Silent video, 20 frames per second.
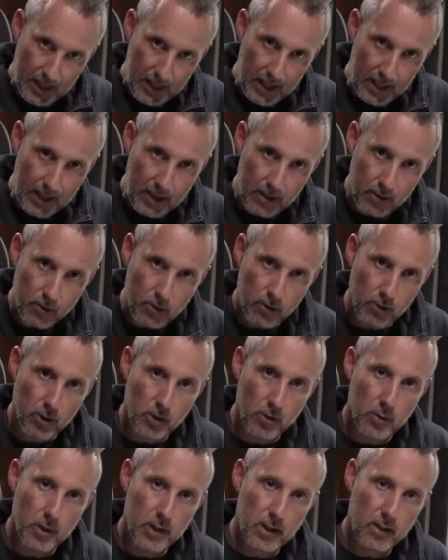into
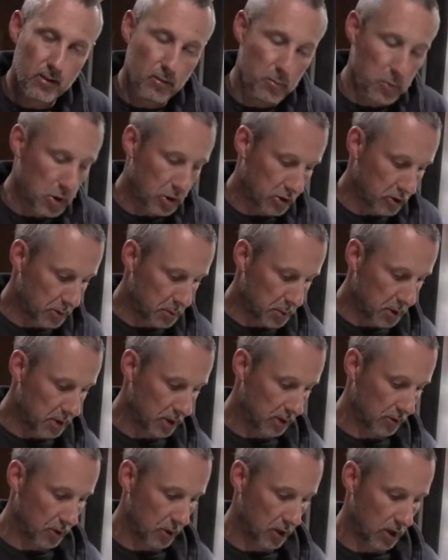you and into
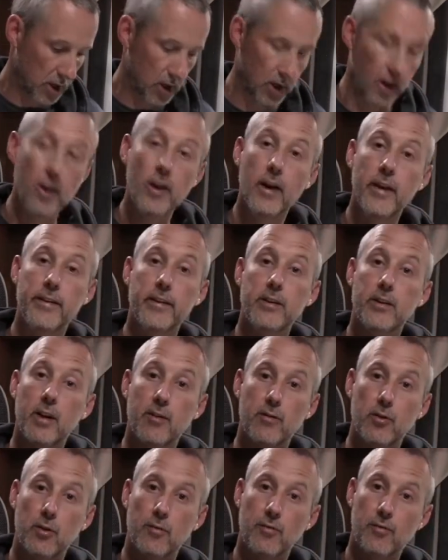proximity of your heart. And then you
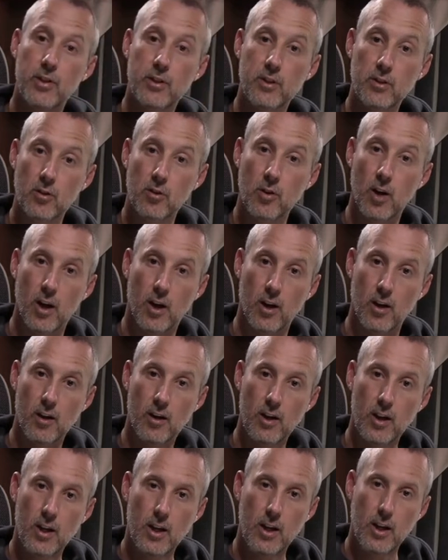have your physical heart,
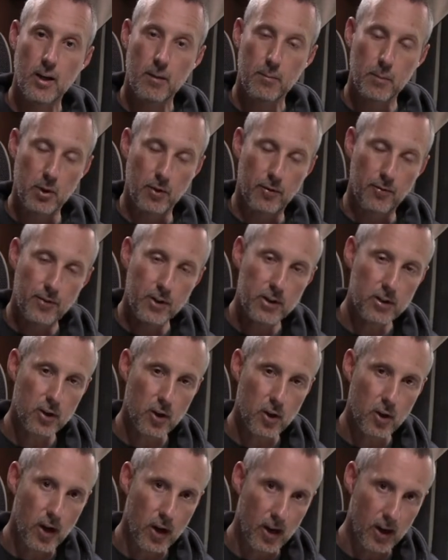but your
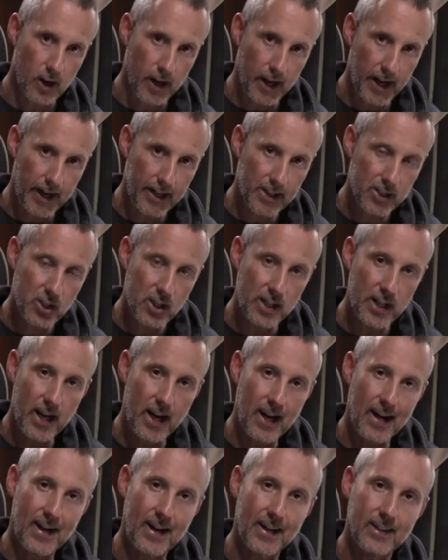physical heart actually
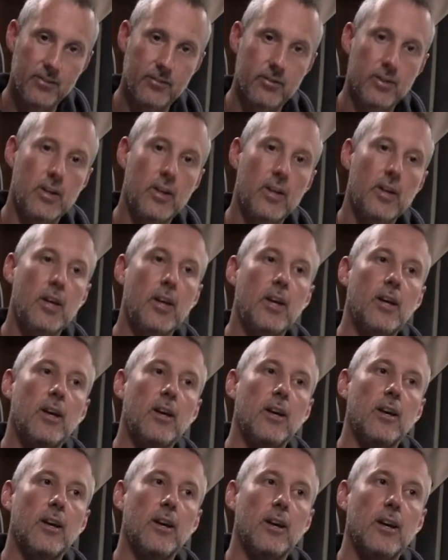has
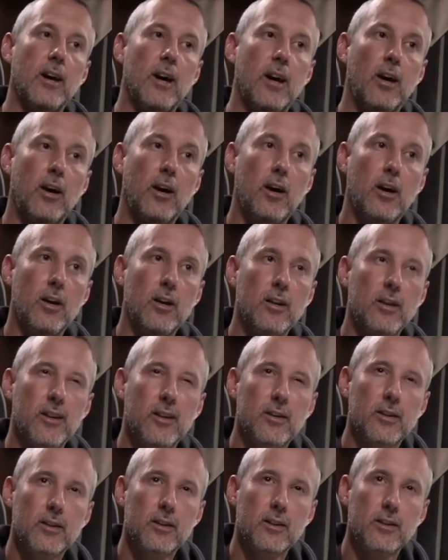an
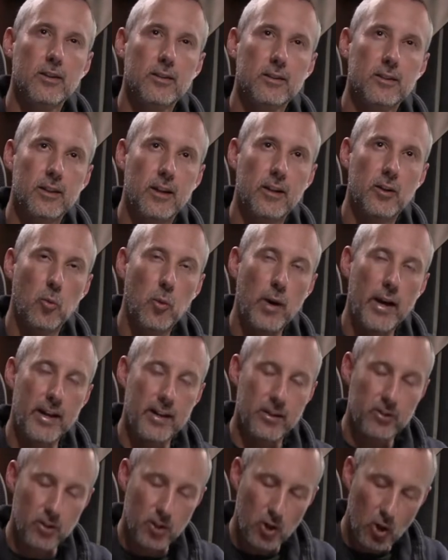
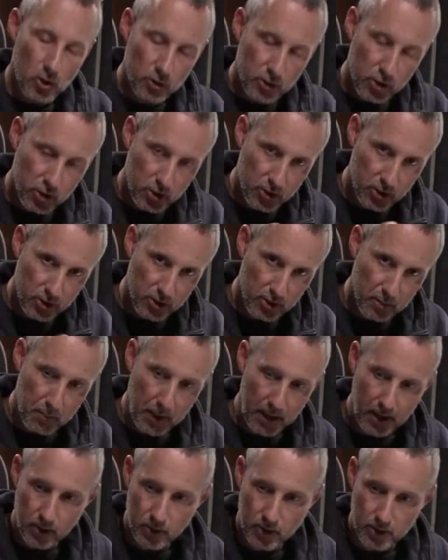awareness, a consciousness
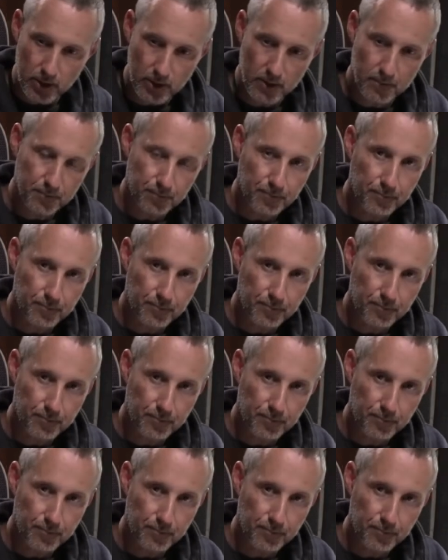about it,